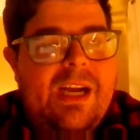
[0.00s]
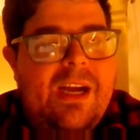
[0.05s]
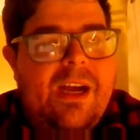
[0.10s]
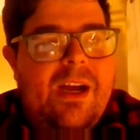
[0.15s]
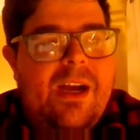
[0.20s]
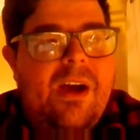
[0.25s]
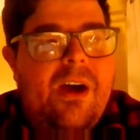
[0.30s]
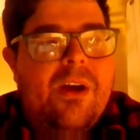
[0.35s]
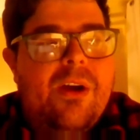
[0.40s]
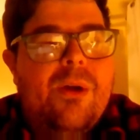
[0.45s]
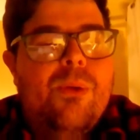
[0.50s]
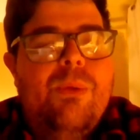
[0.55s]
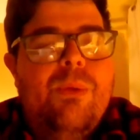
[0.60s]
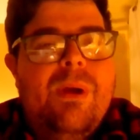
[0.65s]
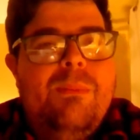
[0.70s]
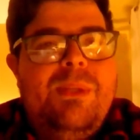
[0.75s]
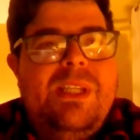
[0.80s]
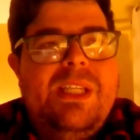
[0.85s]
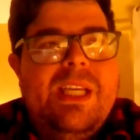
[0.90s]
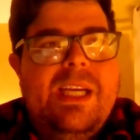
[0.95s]
uh, on our
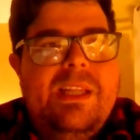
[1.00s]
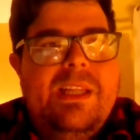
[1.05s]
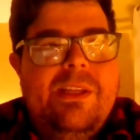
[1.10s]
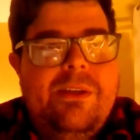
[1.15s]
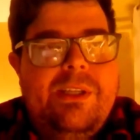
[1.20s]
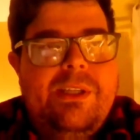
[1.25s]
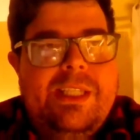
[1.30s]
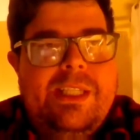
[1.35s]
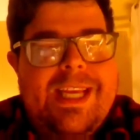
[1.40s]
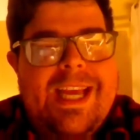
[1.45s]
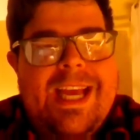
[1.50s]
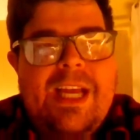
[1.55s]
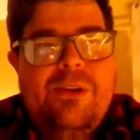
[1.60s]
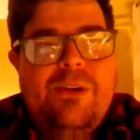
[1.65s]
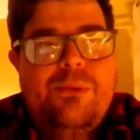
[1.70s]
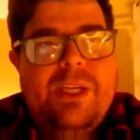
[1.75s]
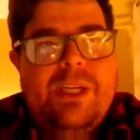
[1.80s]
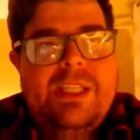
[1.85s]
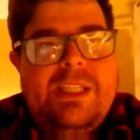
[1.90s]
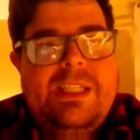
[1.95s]
website there's the
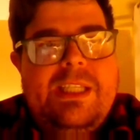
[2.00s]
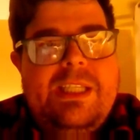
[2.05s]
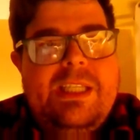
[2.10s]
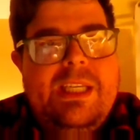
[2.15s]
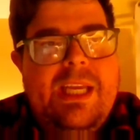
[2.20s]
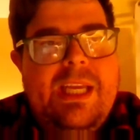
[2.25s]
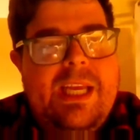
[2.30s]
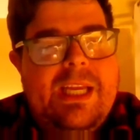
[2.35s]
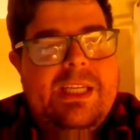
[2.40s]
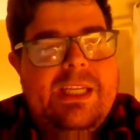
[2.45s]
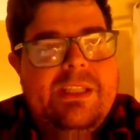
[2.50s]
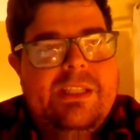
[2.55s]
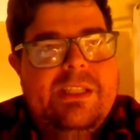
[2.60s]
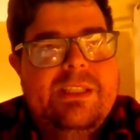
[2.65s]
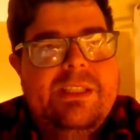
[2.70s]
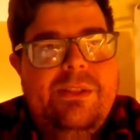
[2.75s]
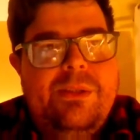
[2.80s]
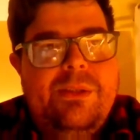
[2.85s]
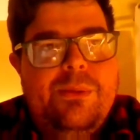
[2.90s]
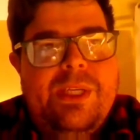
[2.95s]
address and
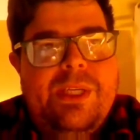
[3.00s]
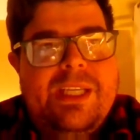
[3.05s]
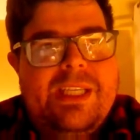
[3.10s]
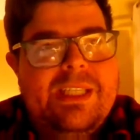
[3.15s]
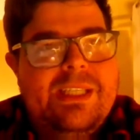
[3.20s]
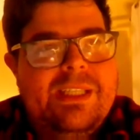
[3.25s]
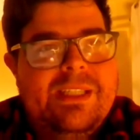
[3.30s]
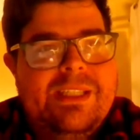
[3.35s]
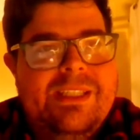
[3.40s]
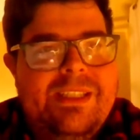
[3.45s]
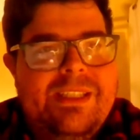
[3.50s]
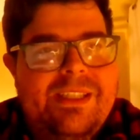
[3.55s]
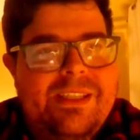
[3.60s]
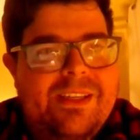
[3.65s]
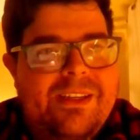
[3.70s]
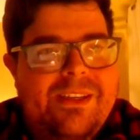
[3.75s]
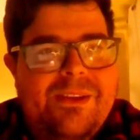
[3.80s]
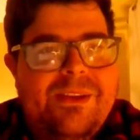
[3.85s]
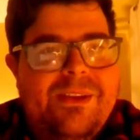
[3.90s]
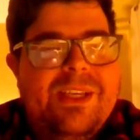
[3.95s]
you can
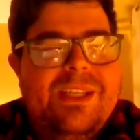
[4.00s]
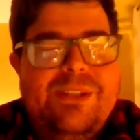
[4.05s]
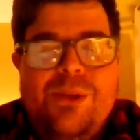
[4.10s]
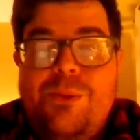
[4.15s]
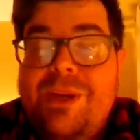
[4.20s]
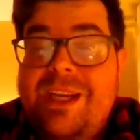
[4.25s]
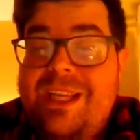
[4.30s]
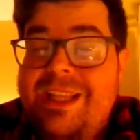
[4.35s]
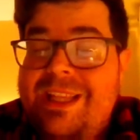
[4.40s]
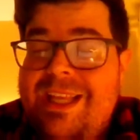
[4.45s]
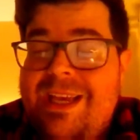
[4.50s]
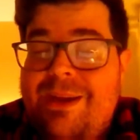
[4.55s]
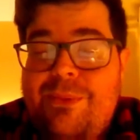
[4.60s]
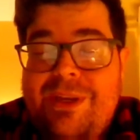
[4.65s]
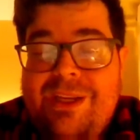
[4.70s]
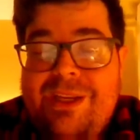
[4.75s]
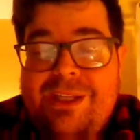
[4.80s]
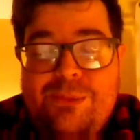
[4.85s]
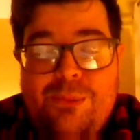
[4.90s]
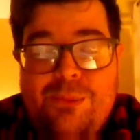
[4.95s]
you, you, can donate that
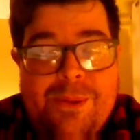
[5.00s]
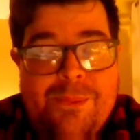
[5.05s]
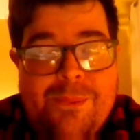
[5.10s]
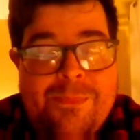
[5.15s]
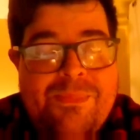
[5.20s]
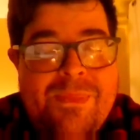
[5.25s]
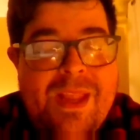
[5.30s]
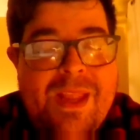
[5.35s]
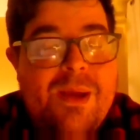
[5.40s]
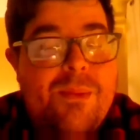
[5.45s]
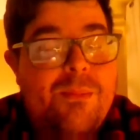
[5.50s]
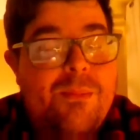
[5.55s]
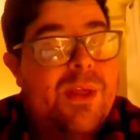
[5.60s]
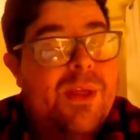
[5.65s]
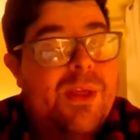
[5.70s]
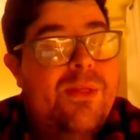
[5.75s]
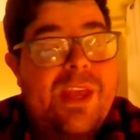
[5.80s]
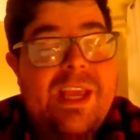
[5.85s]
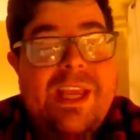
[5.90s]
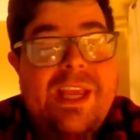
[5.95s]
way as well
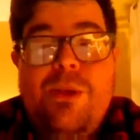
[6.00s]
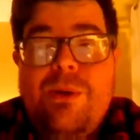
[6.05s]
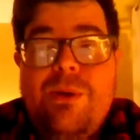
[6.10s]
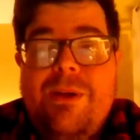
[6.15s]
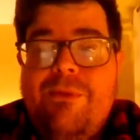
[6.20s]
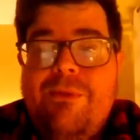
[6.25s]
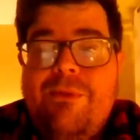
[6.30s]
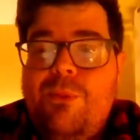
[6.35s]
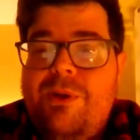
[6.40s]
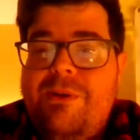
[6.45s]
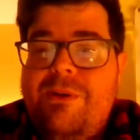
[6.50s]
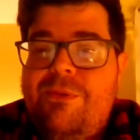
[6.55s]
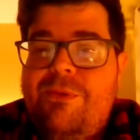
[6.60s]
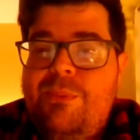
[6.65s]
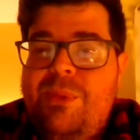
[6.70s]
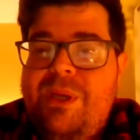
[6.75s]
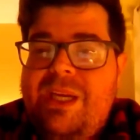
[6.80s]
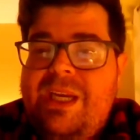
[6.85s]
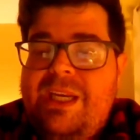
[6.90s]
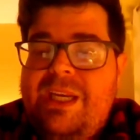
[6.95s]
but thank you everyone
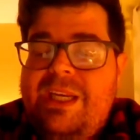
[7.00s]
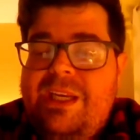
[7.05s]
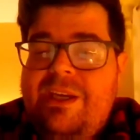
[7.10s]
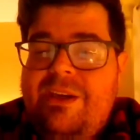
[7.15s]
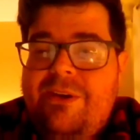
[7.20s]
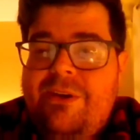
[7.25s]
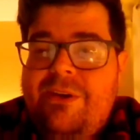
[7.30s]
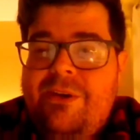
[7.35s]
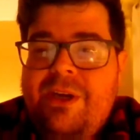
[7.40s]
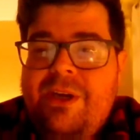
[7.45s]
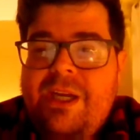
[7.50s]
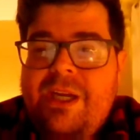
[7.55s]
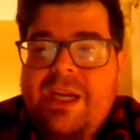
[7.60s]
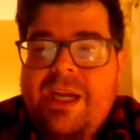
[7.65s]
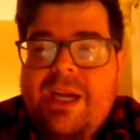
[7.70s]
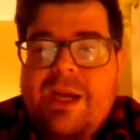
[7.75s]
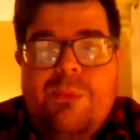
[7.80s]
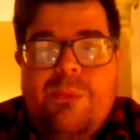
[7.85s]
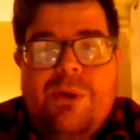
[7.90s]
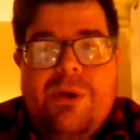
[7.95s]
for being here
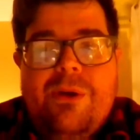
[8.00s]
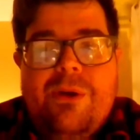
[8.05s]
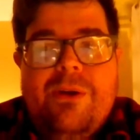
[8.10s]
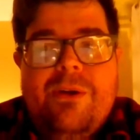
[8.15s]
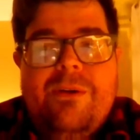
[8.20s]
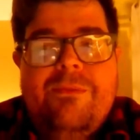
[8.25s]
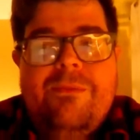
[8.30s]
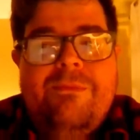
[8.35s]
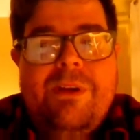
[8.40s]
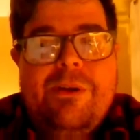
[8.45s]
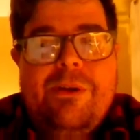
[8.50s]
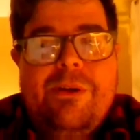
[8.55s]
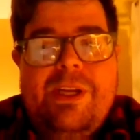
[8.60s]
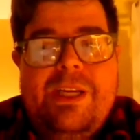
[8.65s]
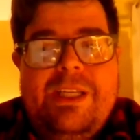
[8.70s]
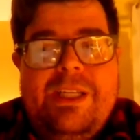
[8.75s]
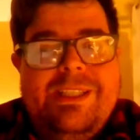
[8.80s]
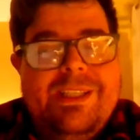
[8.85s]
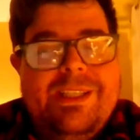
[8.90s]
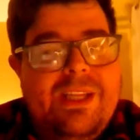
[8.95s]
we're
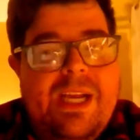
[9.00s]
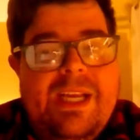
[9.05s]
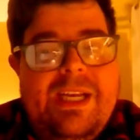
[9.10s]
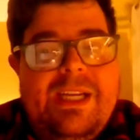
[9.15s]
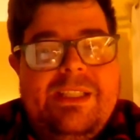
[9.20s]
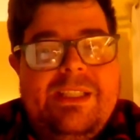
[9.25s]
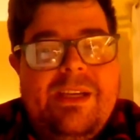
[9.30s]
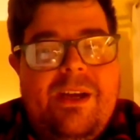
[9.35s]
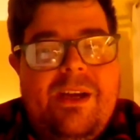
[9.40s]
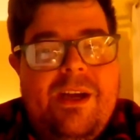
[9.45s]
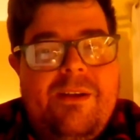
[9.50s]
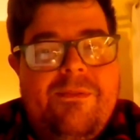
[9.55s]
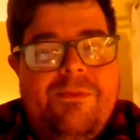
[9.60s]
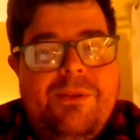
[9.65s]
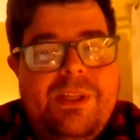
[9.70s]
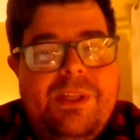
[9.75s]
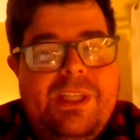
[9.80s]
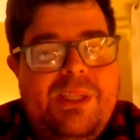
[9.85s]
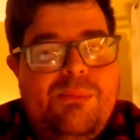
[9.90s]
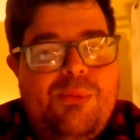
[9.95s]
very delighted to
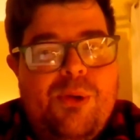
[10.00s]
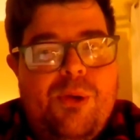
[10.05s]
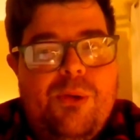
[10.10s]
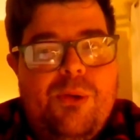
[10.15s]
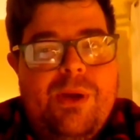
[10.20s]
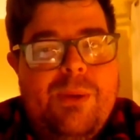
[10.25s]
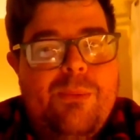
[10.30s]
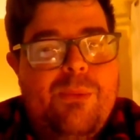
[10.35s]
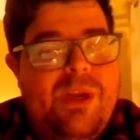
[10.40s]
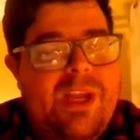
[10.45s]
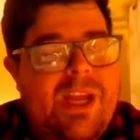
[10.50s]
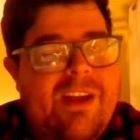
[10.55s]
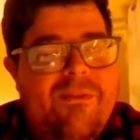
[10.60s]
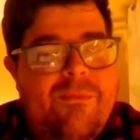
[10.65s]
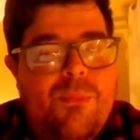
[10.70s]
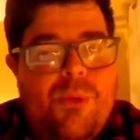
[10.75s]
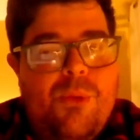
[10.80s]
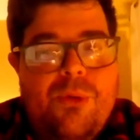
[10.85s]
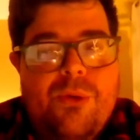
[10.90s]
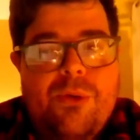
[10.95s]
offer this program we have
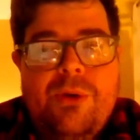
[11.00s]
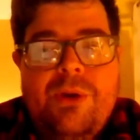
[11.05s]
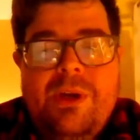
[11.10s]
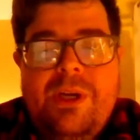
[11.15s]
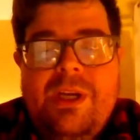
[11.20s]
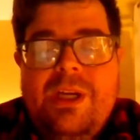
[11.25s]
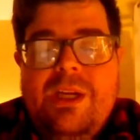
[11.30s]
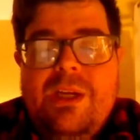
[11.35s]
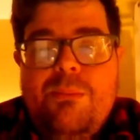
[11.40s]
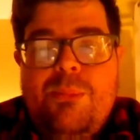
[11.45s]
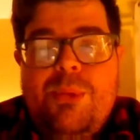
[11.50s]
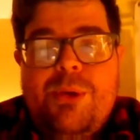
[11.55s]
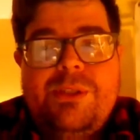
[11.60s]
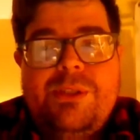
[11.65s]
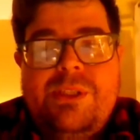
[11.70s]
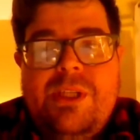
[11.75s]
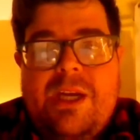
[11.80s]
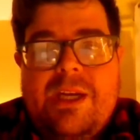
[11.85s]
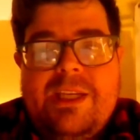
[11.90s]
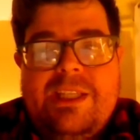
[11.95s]
more
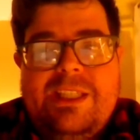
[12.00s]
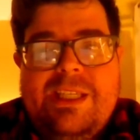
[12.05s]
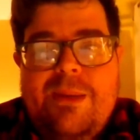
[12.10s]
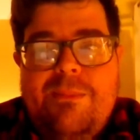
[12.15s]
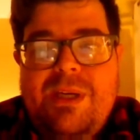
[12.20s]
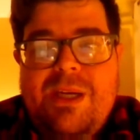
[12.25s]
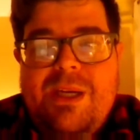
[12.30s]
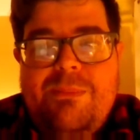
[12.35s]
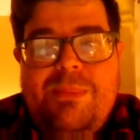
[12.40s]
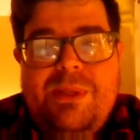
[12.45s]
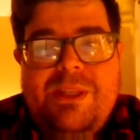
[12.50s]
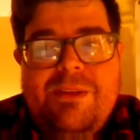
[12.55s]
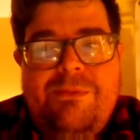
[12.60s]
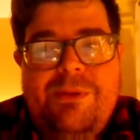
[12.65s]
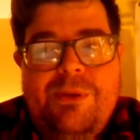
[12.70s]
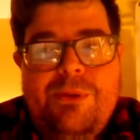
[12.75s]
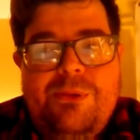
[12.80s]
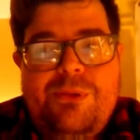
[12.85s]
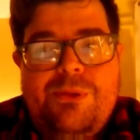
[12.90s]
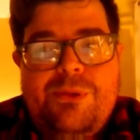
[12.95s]
book talks coming up in the
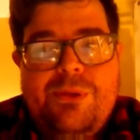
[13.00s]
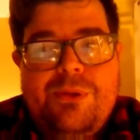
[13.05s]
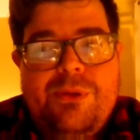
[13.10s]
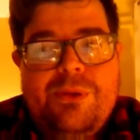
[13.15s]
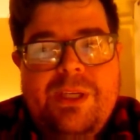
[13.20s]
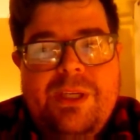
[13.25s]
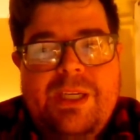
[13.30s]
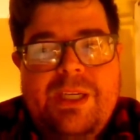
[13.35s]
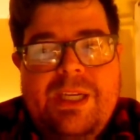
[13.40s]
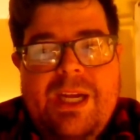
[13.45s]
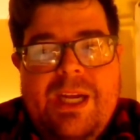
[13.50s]
future.